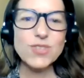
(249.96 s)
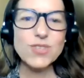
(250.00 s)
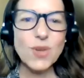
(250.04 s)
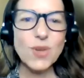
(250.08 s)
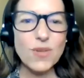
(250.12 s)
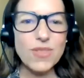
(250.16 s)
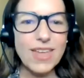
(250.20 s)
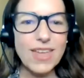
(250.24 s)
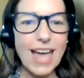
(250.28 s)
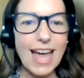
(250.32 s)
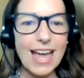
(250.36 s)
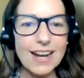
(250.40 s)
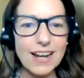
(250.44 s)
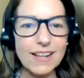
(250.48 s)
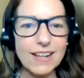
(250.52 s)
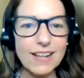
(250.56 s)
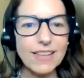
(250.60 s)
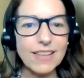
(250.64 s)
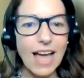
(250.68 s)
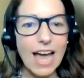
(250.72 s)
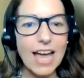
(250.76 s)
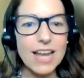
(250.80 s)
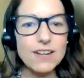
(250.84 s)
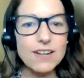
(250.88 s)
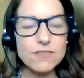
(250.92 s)
so that
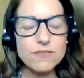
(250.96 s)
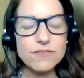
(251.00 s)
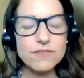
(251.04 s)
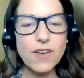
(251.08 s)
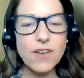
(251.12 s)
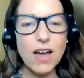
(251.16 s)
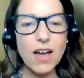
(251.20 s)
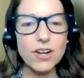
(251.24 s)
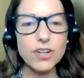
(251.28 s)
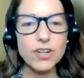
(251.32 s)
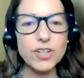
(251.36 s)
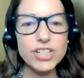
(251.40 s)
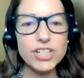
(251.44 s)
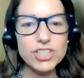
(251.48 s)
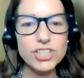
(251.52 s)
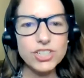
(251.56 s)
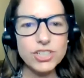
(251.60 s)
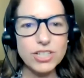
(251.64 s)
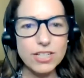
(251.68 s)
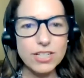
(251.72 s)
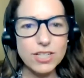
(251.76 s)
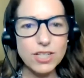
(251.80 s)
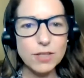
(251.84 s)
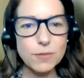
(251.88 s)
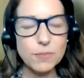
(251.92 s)
a lot of
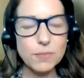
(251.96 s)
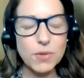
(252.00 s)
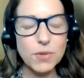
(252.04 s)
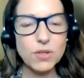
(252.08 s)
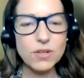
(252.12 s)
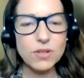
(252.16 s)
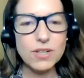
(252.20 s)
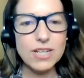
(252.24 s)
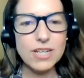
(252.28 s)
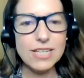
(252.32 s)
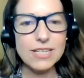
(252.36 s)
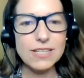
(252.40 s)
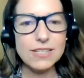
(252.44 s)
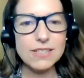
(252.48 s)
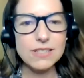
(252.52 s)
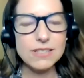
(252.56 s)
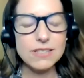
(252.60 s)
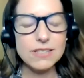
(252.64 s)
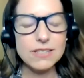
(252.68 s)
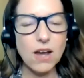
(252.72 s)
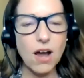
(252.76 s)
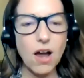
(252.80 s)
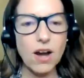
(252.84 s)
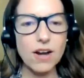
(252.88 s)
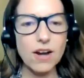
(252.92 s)
Christian
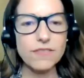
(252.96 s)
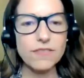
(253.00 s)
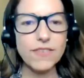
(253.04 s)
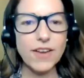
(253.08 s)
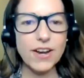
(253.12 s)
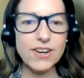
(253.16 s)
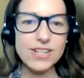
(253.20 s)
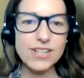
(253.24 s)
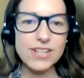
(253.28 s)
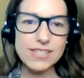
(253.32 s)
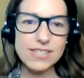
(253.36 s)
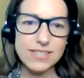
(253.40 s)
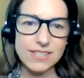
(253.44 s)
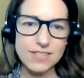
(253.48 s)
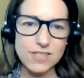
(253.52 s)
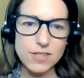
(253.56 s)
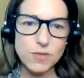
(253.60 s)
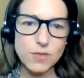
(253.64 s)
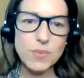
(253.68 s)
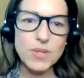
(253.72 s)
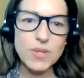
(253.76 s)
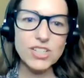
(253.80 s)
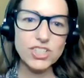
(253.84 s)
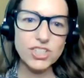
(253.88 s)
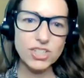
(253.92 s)
communities are very
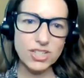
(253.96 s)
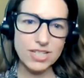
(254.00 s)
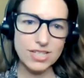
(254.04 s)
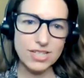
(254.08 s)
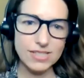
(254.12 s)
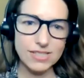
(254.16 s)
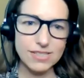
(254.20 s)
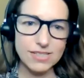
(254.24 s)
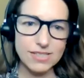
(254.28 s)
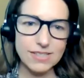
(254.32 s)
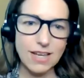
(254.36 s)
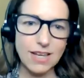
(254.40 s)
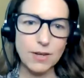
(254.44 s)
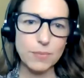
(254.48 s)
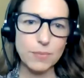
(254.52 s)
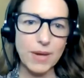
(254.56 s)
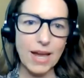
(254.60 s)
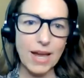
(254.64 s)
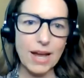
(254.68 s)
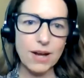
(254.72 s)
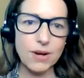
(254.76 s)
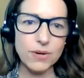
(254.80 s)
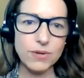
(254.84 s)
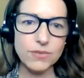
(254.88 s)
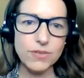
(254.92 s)
suspicious
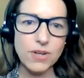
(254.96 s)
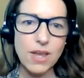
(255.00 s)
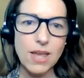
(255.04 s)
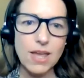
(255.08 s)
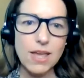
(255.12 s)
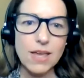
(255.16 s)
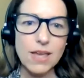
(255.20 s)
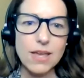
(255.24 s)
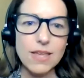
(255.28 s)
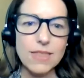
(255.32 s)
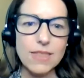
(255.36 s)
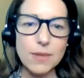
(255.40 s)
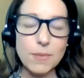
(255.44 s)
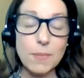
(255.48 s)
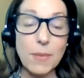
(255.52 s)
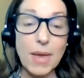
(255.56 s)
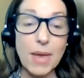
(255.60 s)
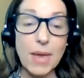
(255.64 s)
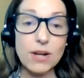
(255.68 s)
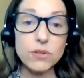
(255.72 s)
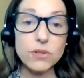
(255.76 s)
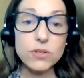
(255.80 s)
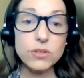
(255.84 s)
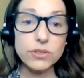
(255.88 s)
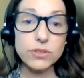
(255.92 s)
about the
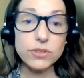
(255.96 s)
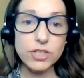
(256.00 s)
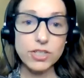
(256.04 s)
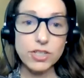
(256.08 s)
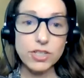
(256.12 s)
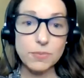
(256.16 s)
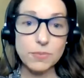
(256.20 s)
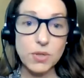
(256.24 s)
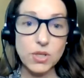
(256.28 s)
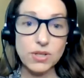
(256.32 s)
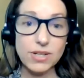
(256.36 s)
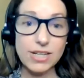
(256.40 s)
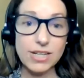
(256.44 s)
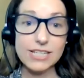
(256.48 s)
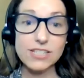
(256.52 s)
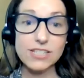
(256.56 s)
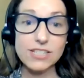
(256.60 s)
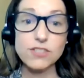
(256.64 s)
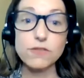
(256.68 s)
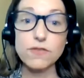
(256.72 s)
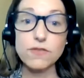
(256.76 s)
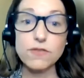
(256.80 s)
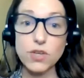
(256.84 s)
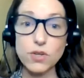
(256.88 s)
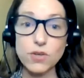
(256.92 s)
medical
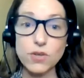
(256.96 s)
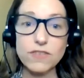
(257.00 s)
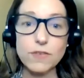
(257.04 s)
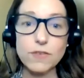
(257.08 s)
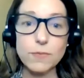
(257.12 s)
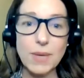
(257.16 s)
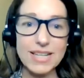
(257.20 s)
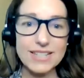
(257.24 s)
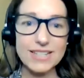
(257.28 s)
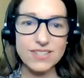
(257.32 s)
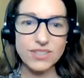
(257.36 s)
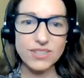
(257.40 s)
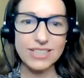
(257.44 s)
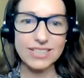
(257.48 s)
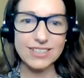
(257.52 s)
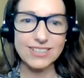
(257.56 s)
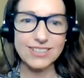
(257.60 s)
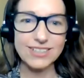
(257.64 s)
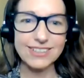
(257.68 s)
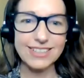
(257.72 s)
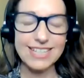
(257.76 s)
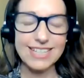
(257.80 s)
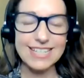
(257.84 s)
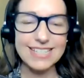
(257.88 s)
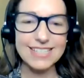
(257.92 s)
community's view of mental
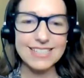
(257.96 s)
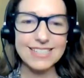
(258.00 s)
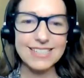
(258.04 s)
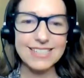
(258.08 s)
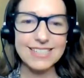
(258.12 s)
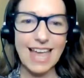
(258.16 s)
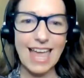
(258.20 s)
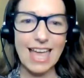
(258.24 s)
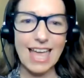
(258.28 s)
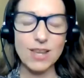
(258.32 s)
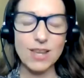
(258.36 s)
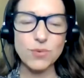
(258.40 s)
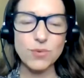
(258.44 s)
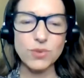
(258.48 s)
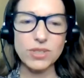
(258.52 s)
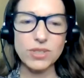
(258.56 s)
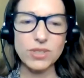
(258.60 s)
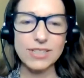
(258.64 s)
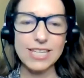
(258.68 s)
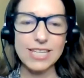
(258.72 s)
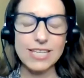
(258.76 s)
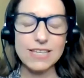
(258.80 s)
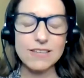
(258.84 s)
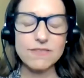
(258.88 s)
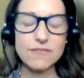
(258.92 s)
illness and
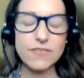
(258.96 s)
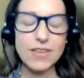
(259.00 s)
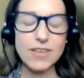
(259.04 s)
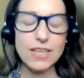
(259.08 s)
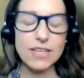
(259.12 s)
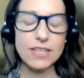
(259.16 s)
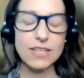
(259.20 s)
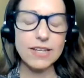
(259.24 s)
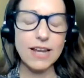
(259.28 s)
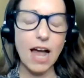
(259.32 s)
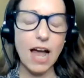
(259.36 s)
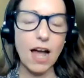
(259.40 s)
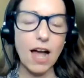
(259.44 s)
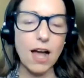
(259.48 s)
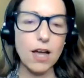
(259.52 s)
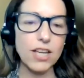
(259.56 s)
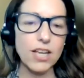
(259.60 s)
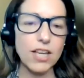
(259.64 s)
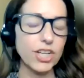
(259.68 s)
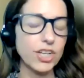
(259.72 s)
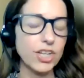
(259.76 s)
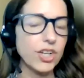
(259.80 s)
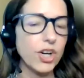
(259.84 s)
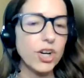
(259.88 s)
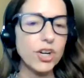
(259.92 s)
will even
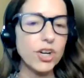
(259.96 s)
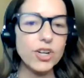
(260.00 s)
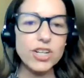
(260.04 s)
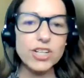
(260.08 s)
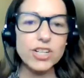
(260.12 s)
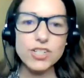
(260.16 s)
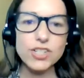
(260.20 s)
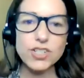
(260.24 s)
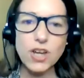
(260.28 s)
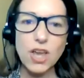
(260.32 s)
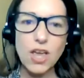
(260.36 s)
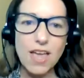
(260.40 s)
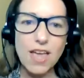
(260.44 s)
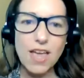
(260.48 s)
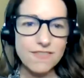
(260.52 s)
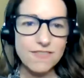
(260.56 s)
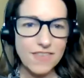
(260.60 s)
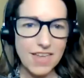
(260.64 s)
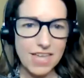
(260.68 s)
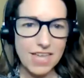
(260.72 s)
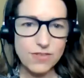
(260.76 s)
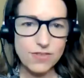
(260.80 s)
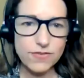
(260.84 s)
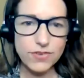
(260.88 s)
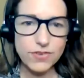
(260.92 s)
encourage
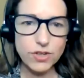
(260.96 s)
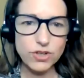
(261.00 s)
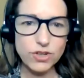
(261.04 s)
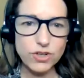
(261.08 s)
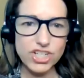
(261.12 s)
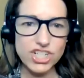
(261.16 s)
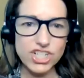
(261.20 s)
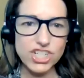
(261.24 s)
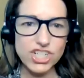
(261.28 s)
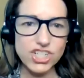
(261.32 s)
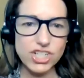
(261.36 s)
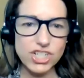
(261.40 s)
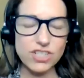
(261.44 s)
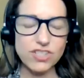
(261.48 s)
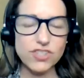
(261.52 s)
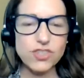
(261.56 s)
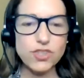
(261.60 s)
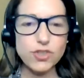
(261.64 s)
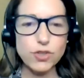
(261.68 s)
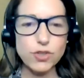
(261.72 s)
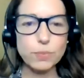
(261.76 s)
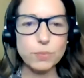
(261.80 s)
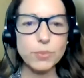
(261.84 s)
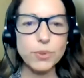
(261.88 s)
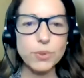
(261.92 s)
faithful
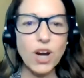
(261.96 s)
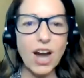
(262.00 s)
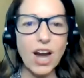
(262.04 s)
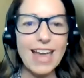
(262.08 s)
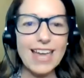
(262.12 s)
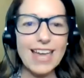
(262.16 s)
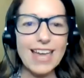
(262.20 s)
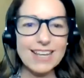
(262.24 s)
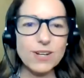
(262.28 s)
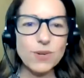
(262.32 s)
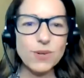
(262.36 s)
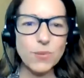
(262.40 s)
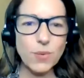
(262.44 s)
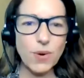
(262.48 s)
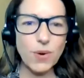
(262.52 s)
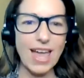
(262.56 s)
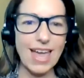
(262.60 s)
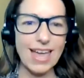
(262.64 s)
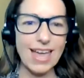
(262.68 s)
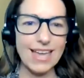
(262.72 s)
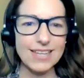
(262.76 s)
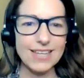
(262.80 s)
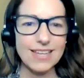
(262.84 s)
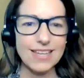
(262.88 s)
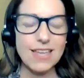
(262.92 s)
Christians to pray it
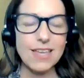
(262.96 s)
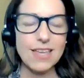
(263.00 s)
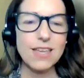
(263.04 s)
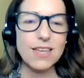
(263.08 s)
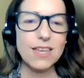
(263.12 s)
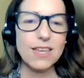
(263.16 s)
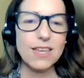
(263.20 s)
away.